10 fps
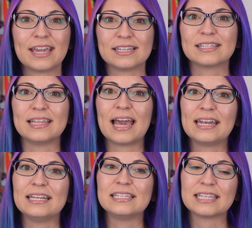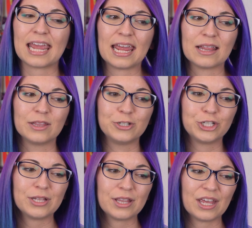And yes, that is a
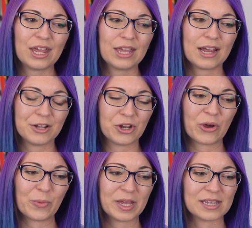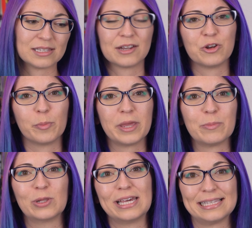legit thing, I know, because I know
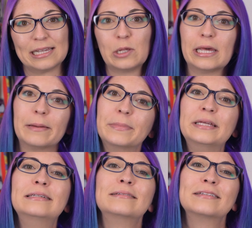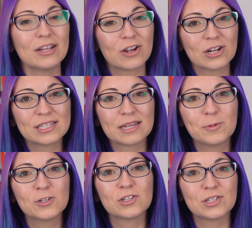people that sell them. Credit card
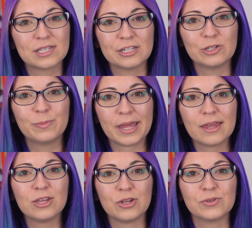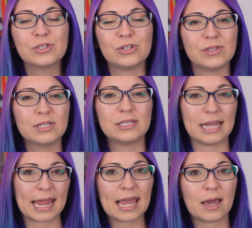skimmers are still being used to this
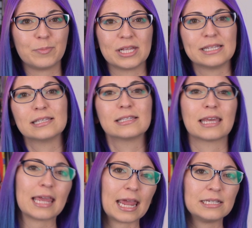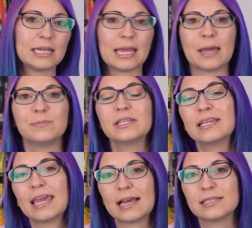day at places like A T Ms
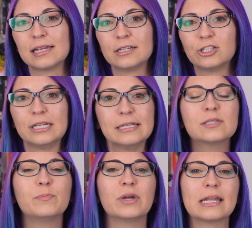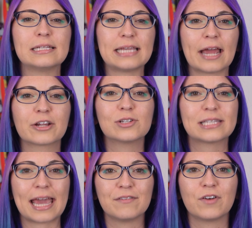and gas stations, but
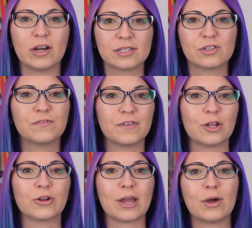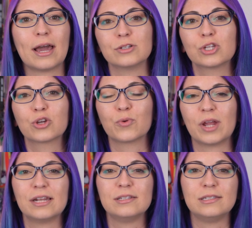attackers have also figured out how to
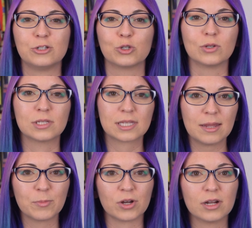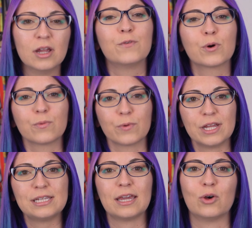create a digital skimmer for
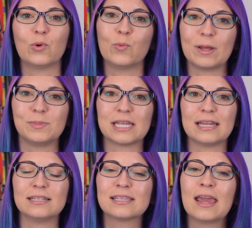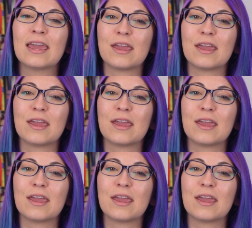retail websites.